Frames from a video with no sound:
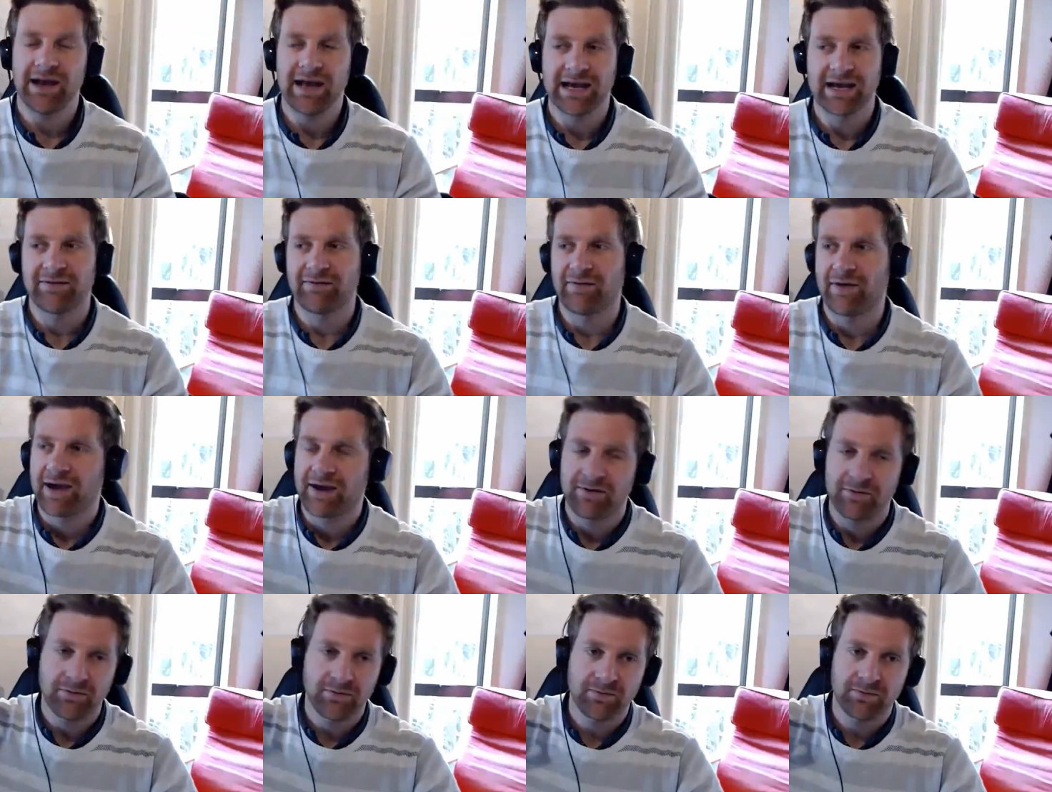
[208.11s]
like if
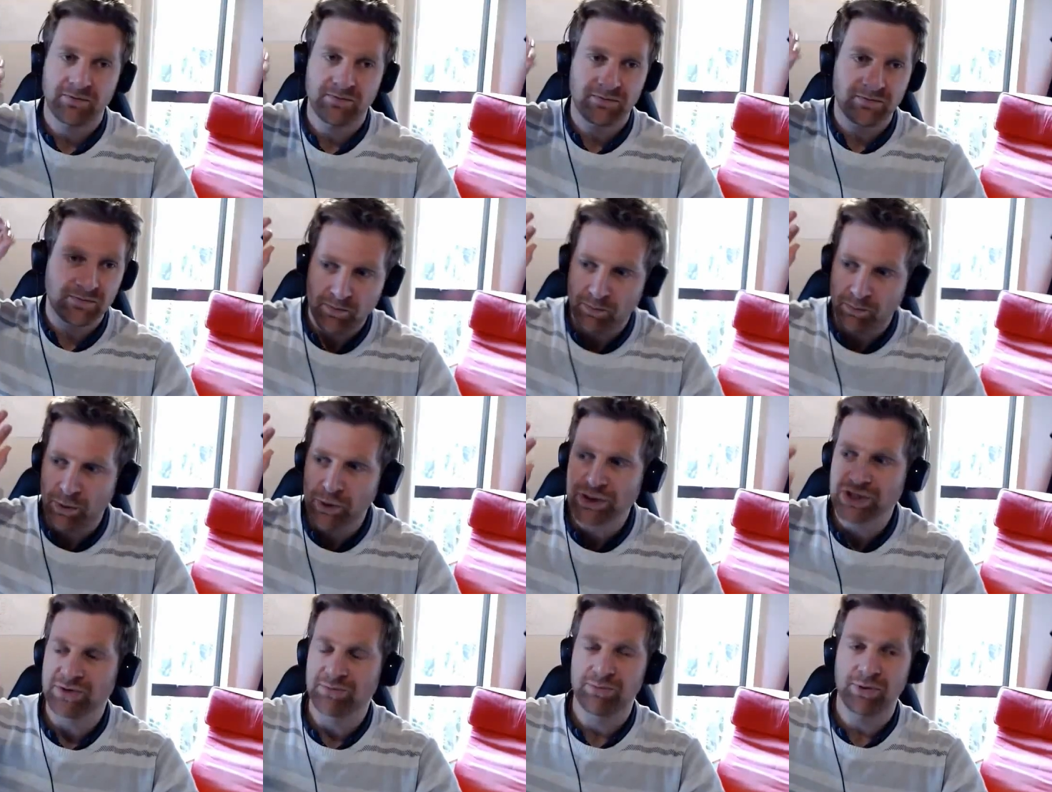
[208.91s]
I
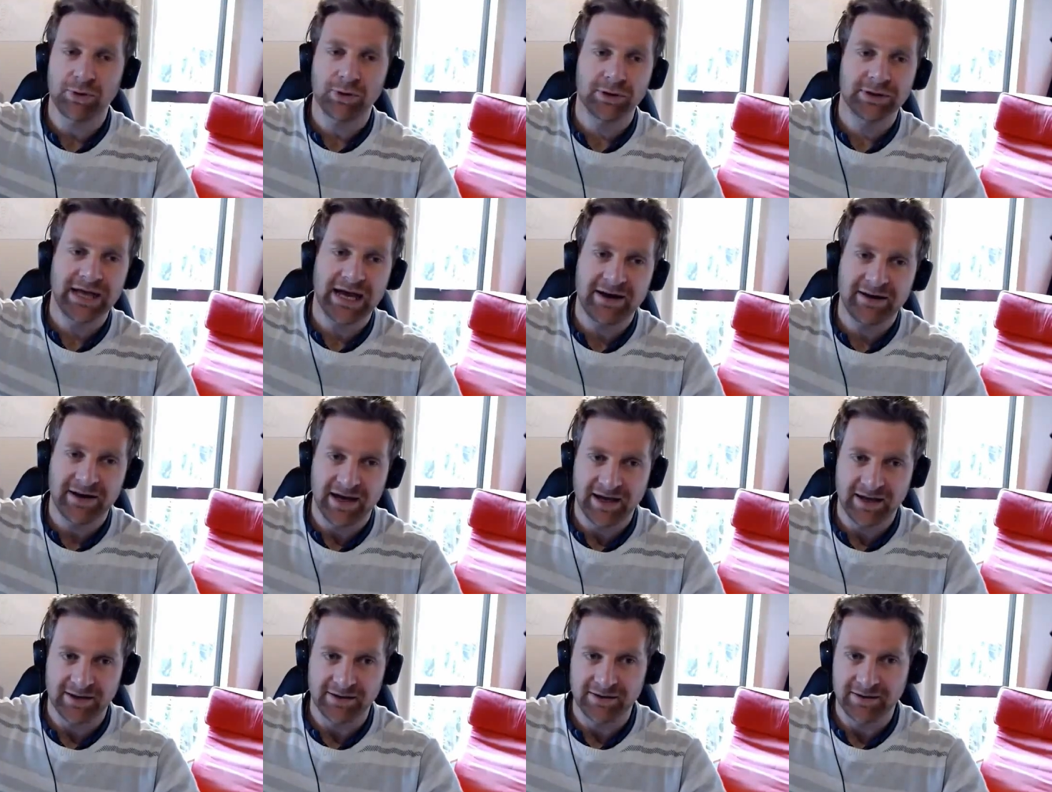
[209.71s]
push a ball down a
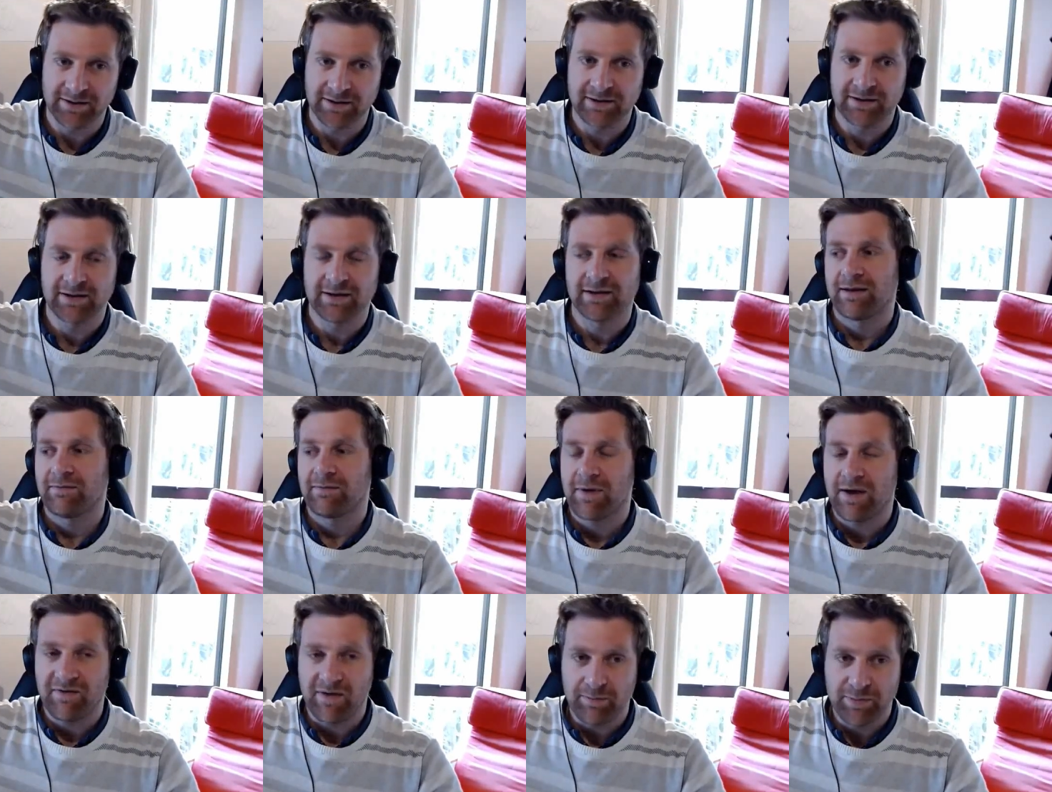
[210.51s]
hill,
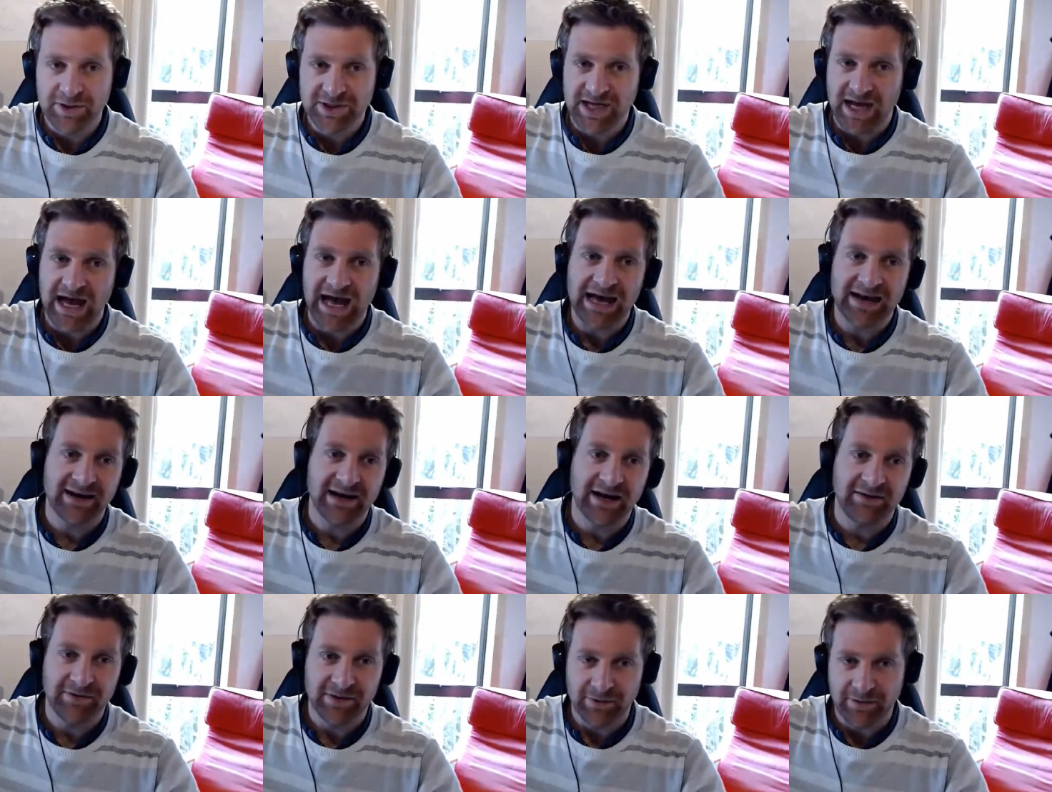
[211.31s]
if I push it hard
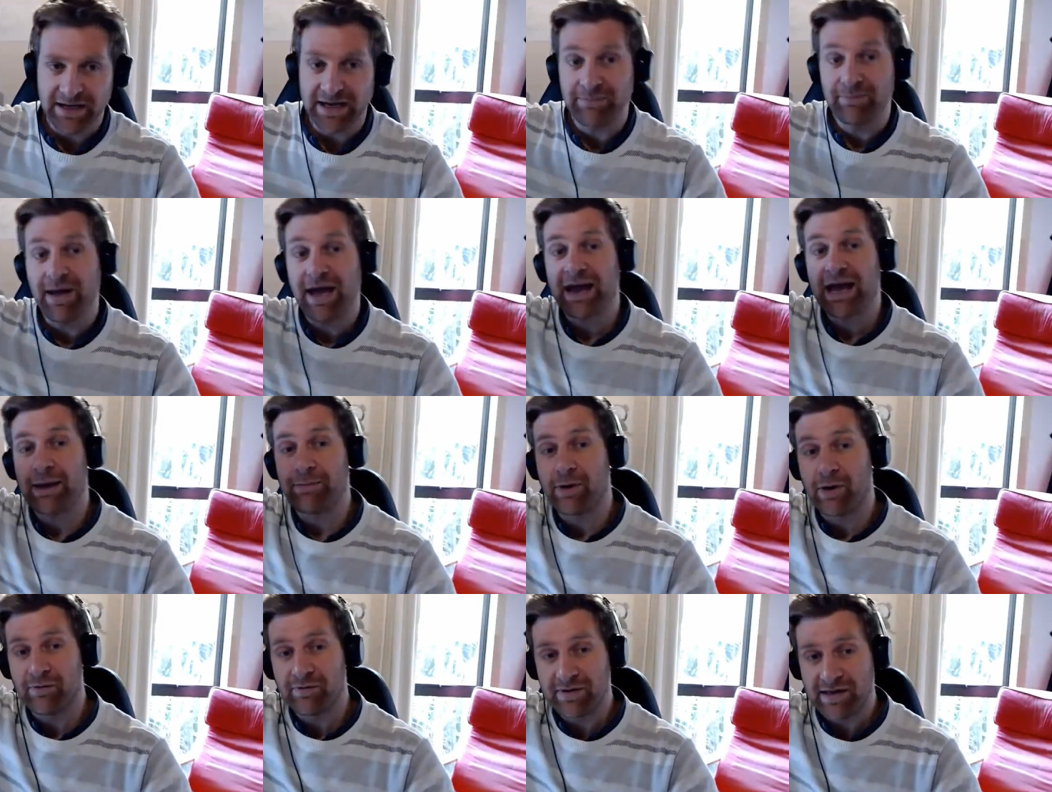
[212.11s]
enough, it'll get back
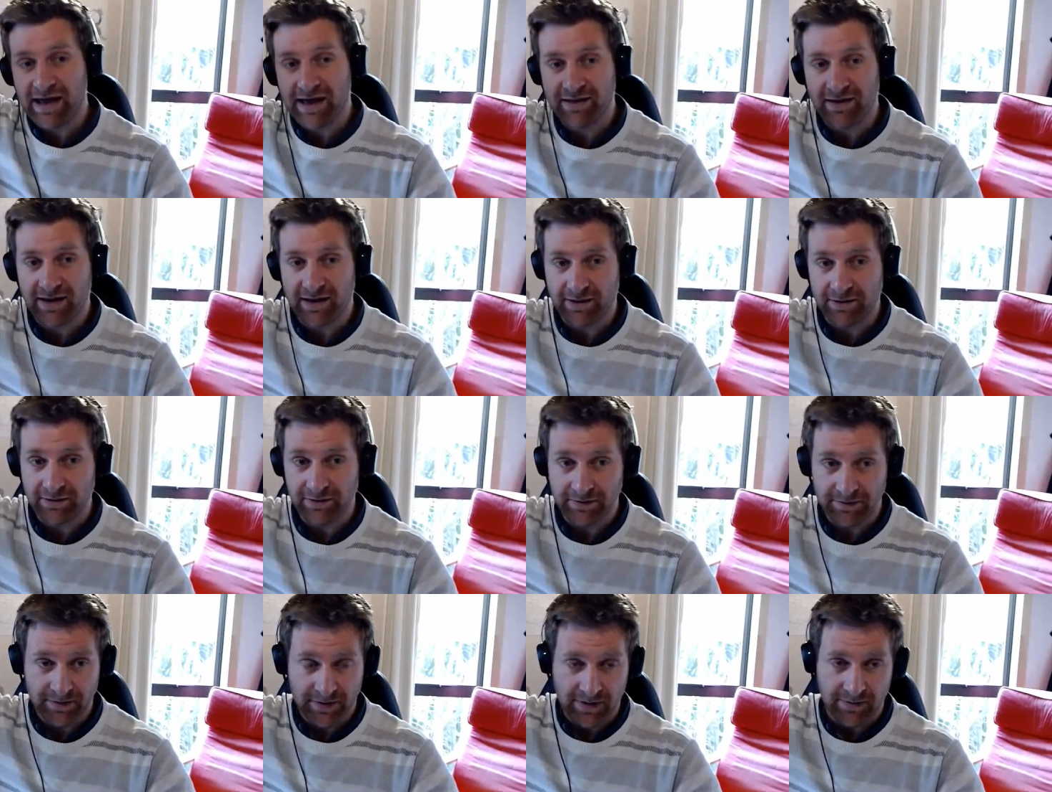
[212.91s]
up over the other hill.